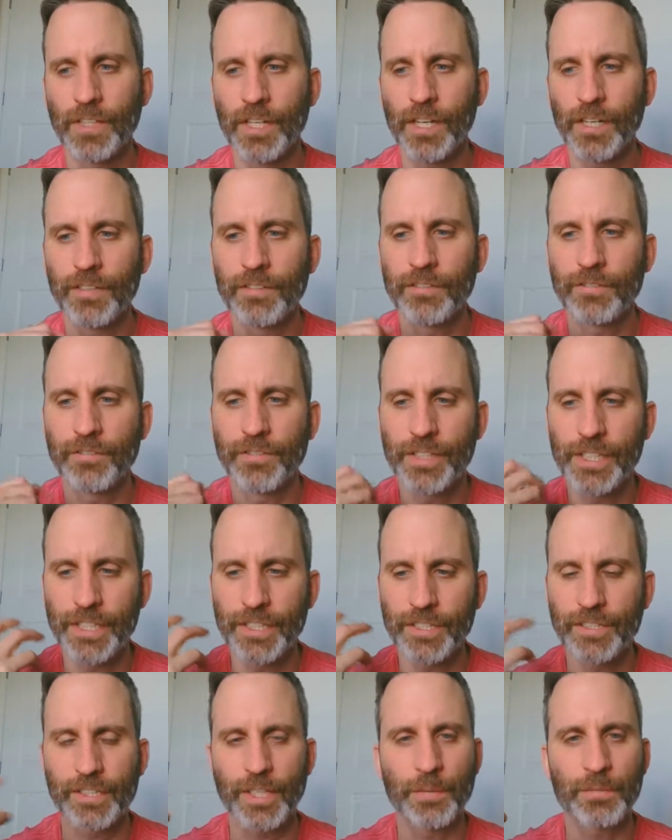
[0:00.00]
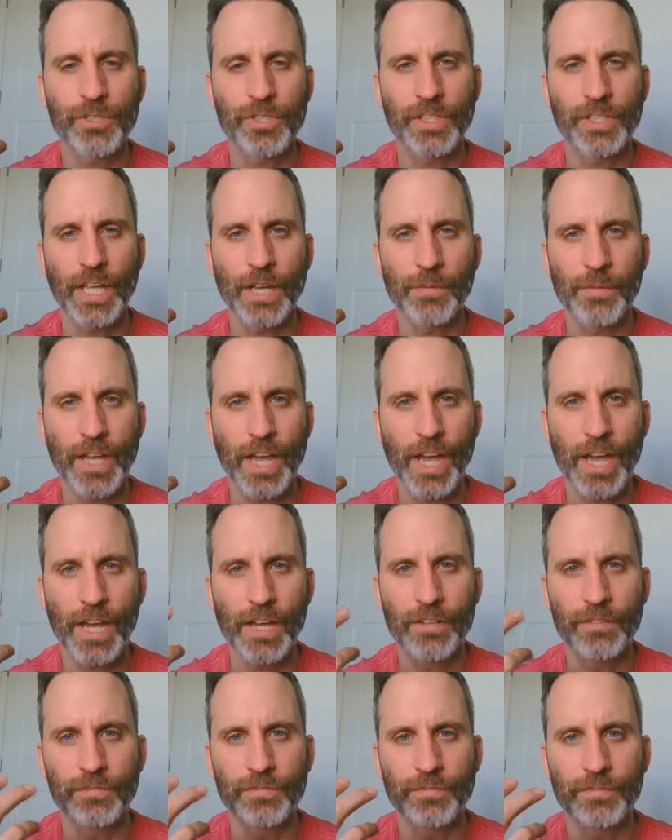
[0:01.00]
of the assumption that we
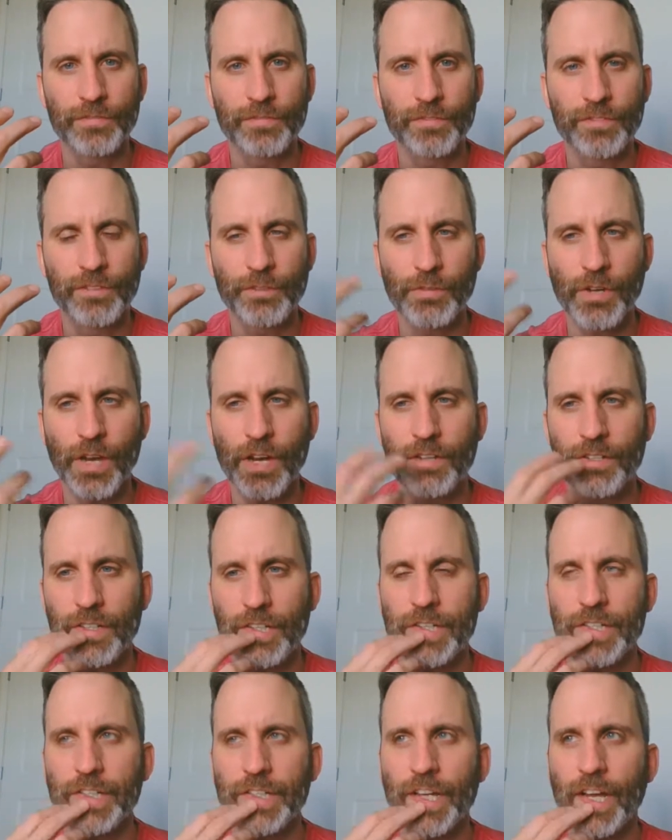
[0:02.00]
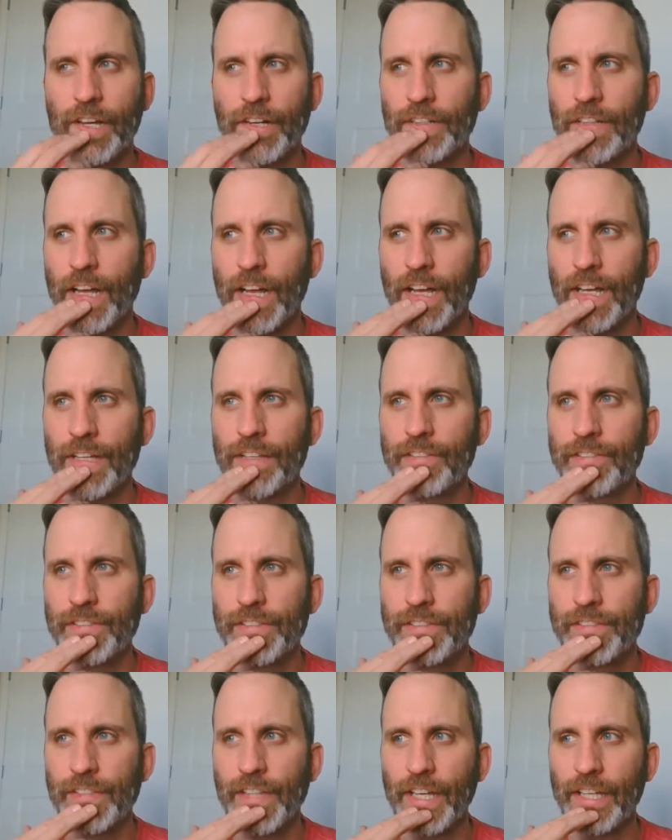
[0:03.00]
have throughout our entire
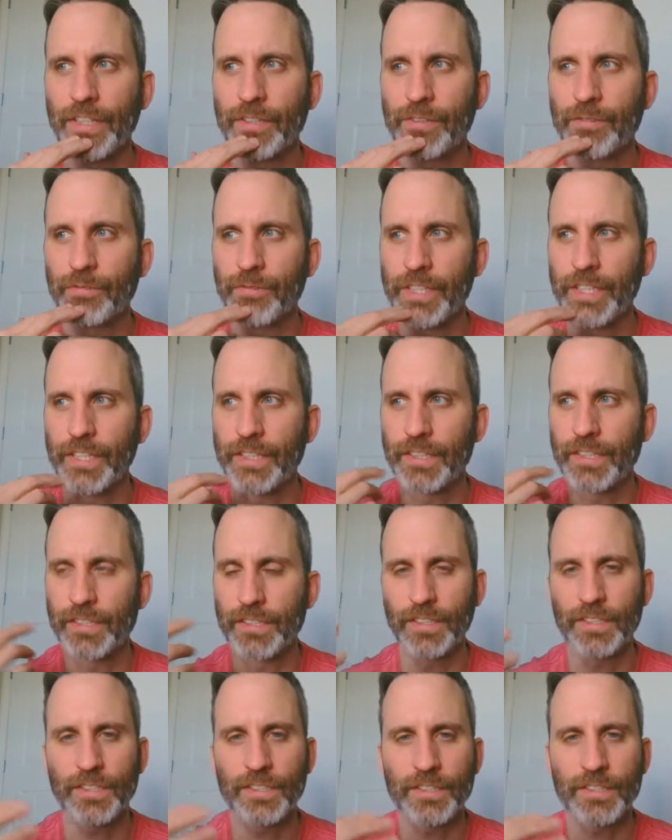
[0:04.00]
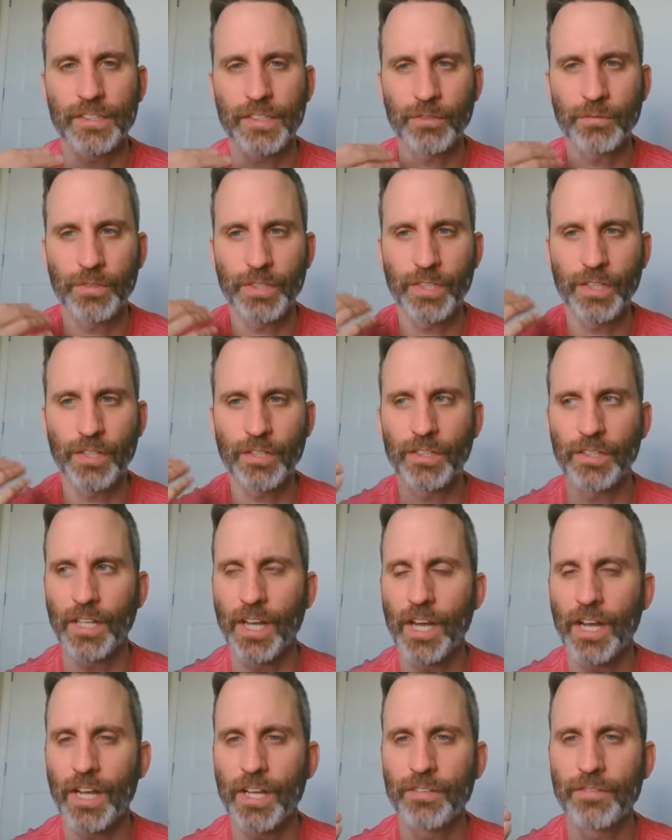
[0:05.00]
lives, that we exist, that we are
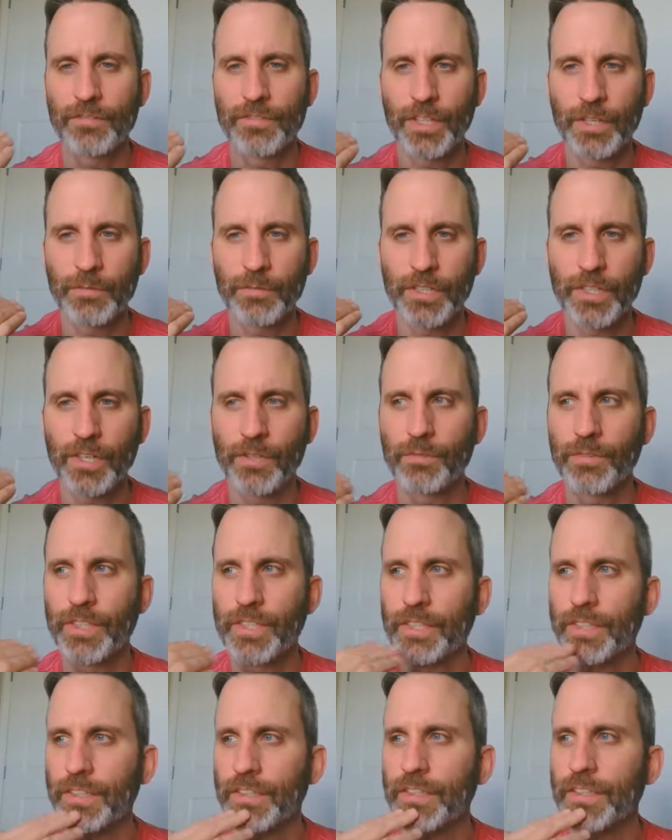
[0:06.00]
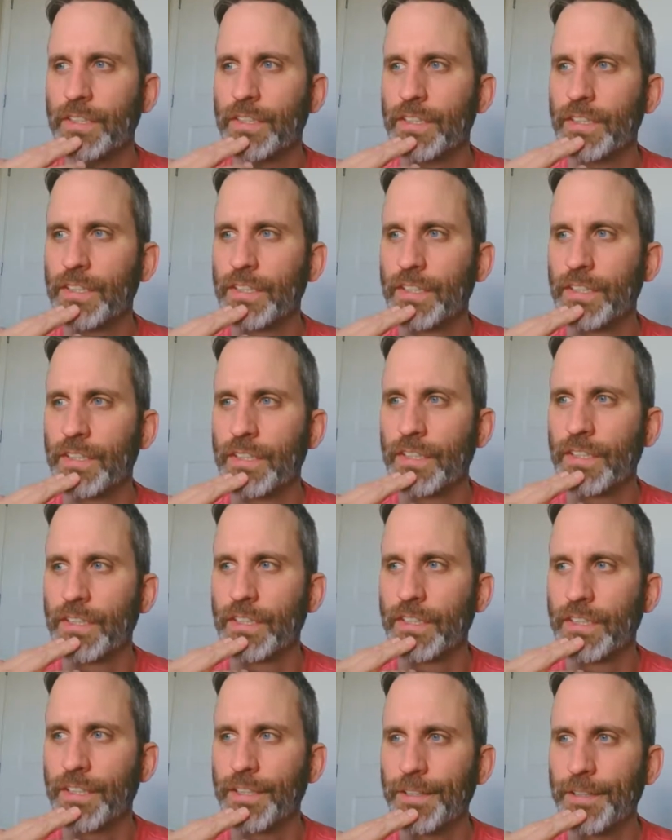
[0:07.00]
alive, that we are real,
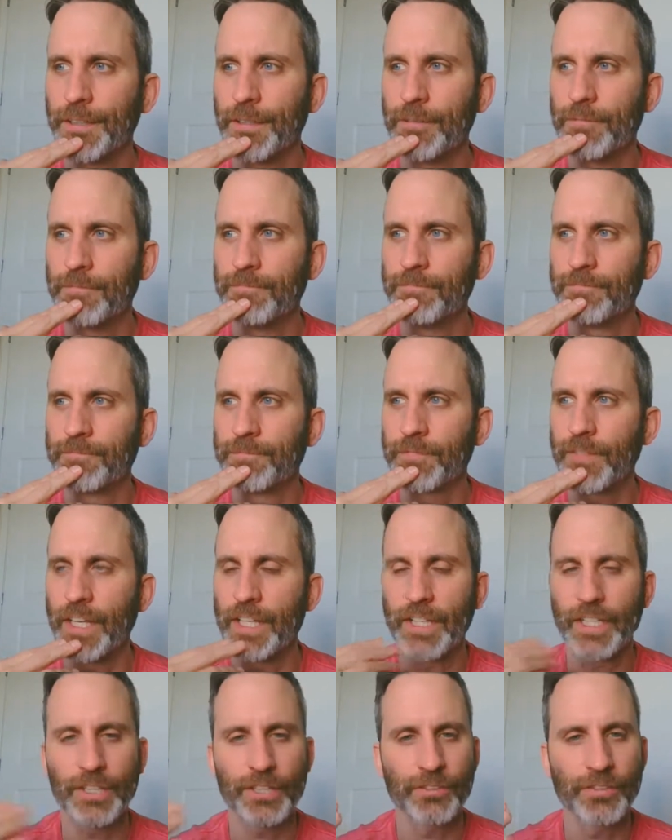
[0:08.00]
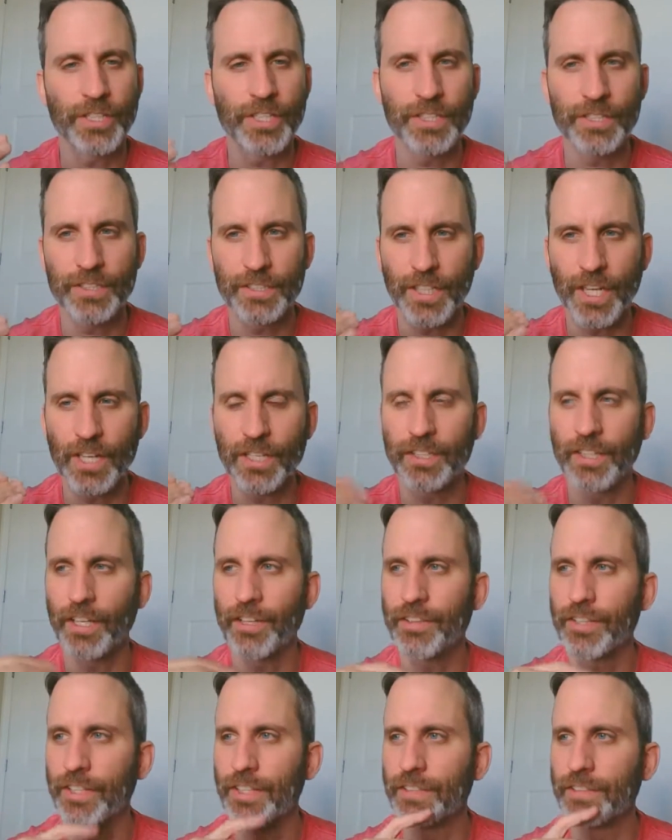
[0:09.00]
and that there is not
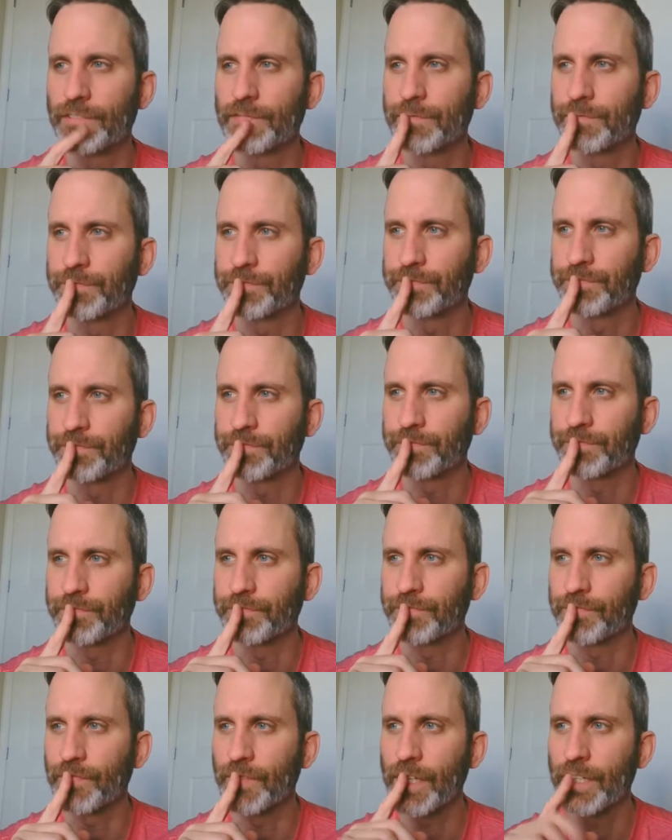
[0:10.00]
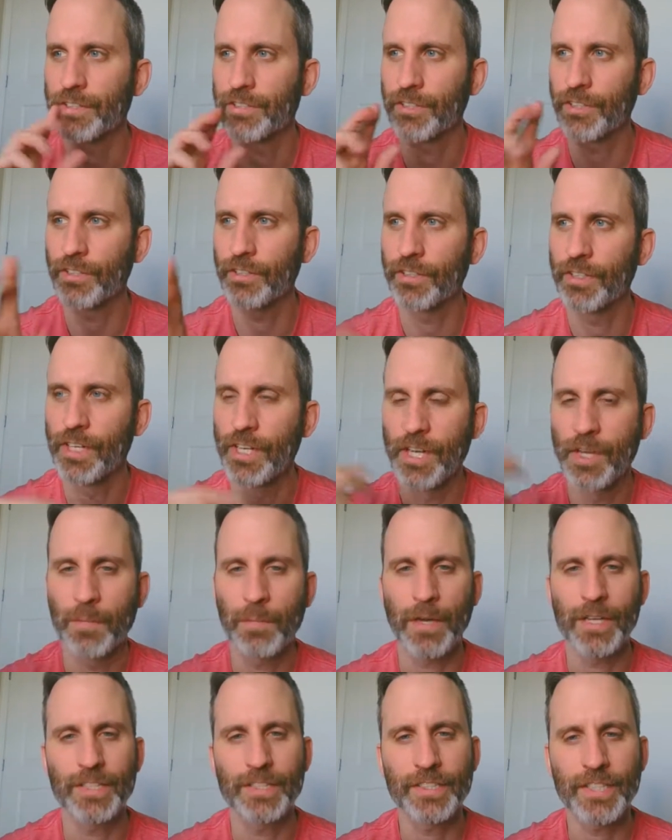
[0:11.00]
nothing. And so
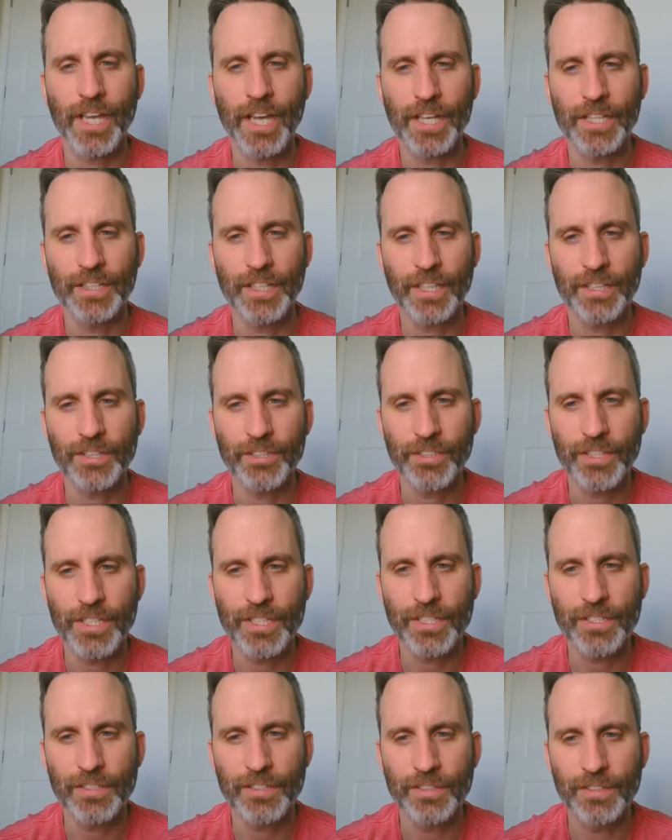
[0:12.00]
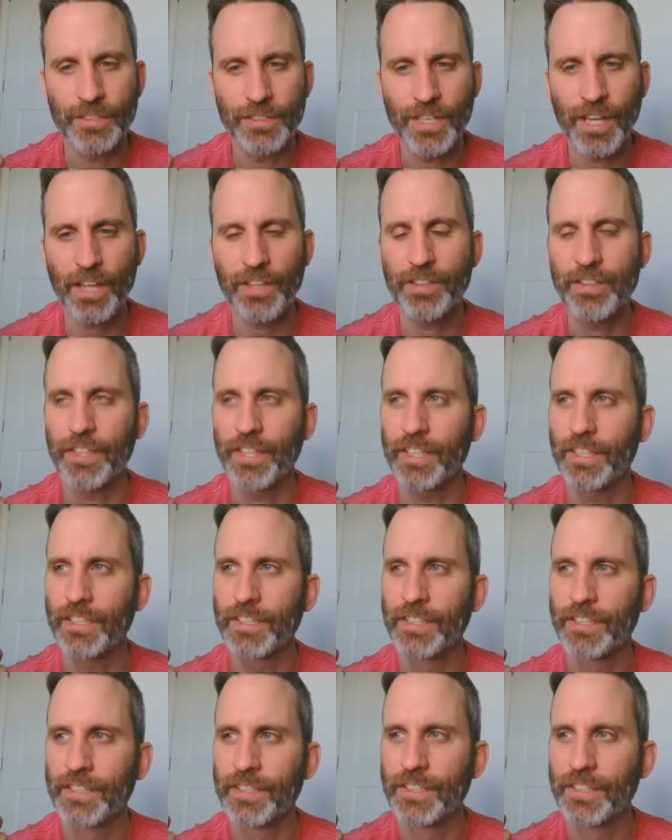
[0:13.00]
by saying that there is nothing,